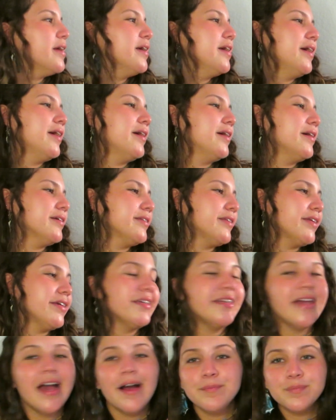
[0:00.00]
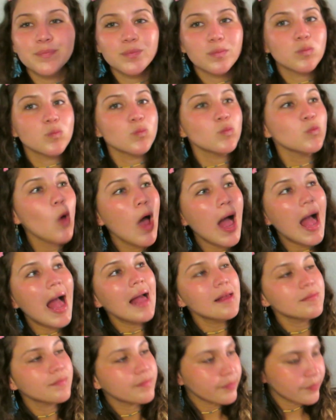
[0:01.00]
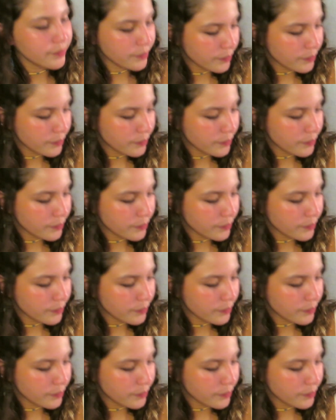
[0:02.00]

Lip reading: And yeah. Mwah!